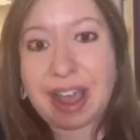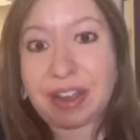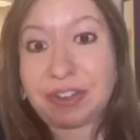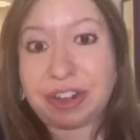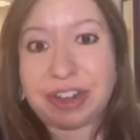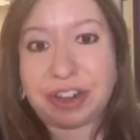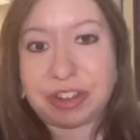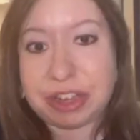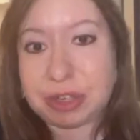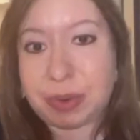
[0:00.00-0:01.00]
for
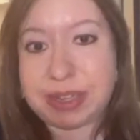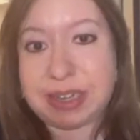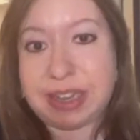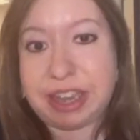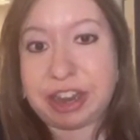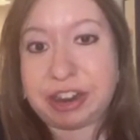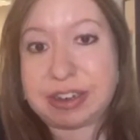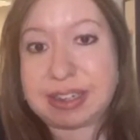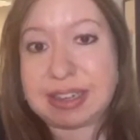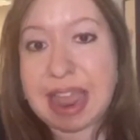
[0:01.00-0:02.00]
nearly 20
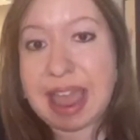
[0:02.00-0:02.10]
years.